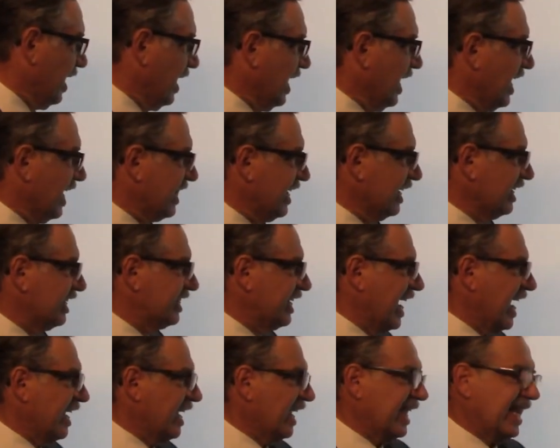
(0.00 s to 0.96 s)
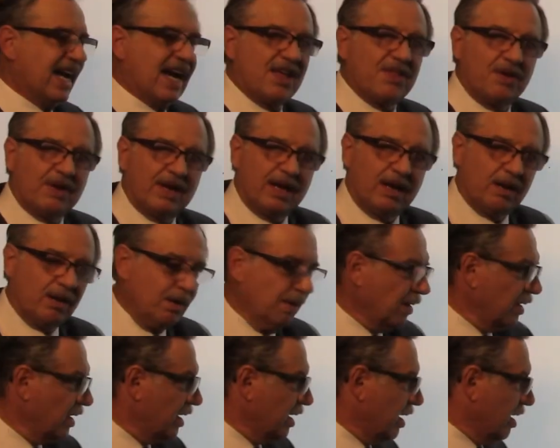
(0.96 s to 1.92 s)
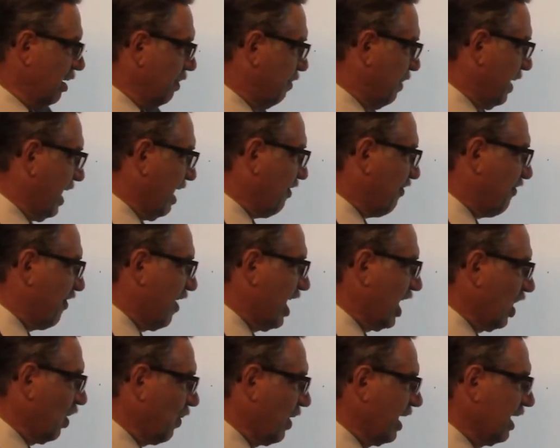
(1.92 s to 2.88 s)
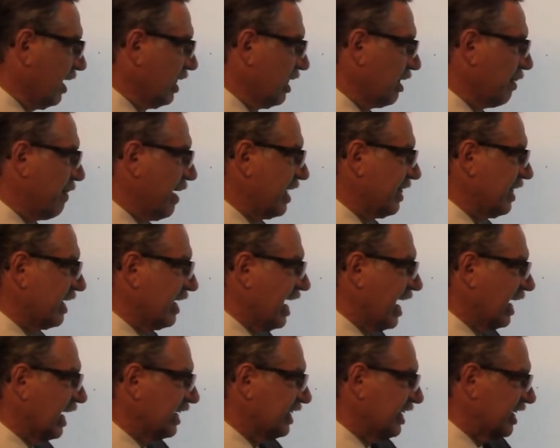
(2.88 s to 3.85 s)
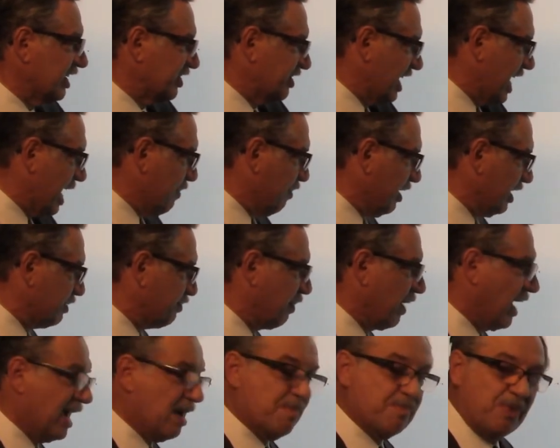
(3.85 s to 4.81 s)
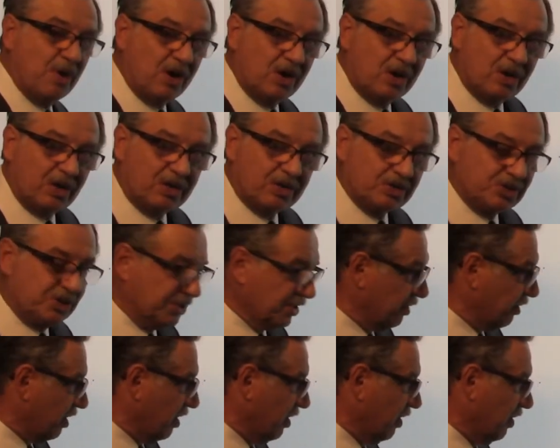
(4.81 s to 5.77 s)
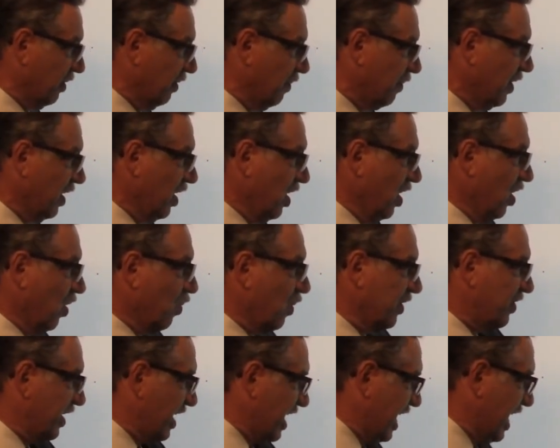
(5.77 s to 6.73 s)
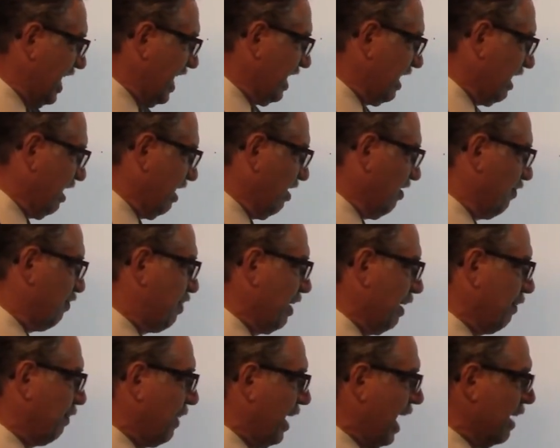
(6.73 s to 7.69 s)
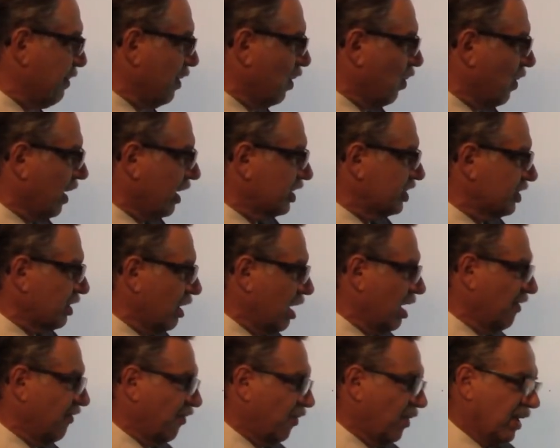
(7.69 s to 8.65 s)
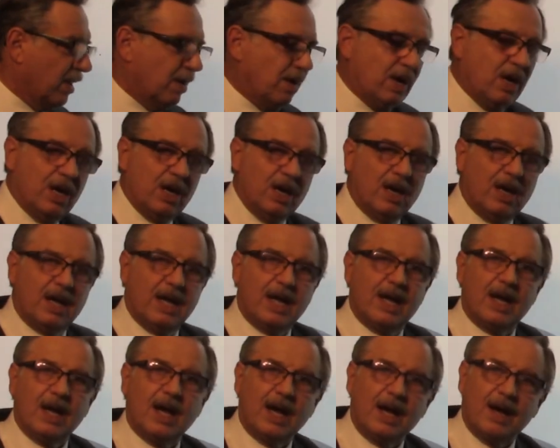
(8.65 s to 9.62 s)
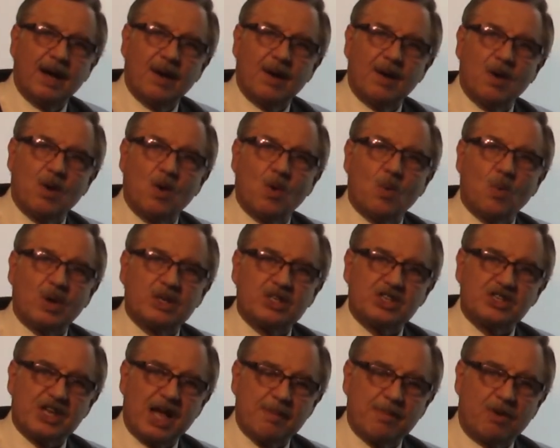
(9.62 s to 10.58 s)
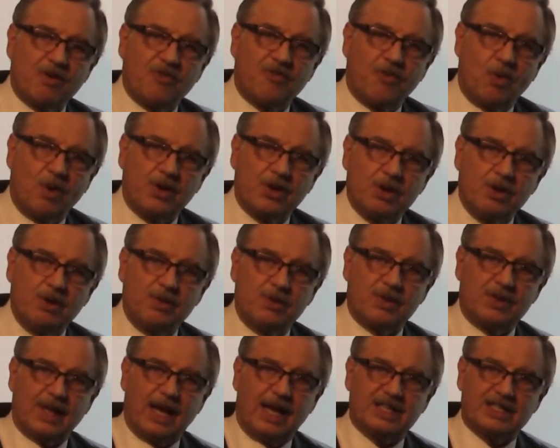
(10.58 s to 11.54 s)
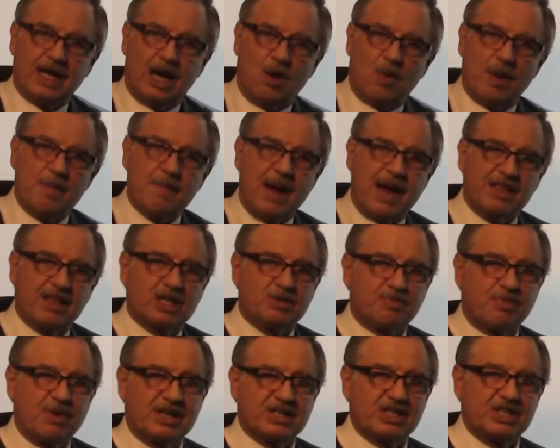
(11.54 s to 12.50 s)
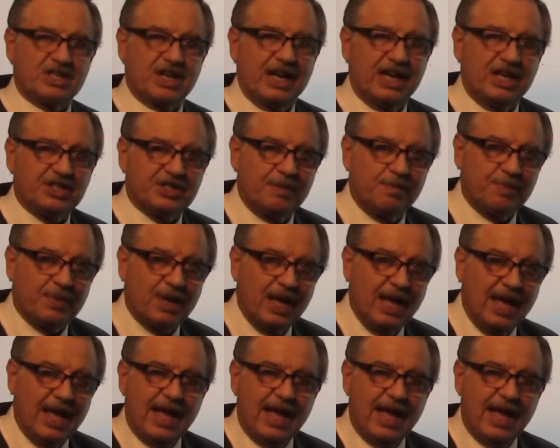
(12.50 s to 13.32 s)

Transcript: This data gathered here by following the methodology established by Umberto Cassuto with the aid of BibleWorks software was assembled for you. That's how we made this presentation.